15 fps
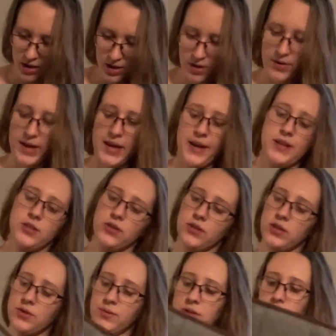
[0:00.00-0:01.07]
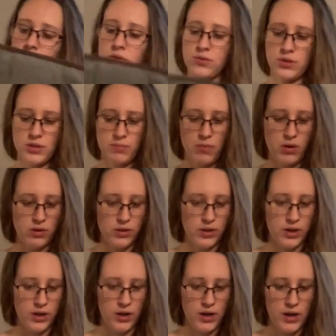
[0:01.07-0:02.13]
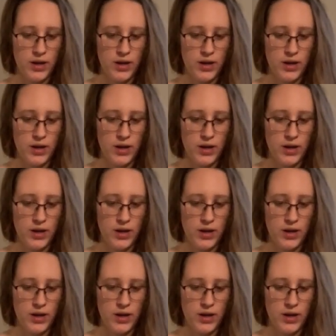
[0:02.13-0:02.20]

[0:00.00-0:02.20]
Okay. Okay, yeah, so this one's a little smaller.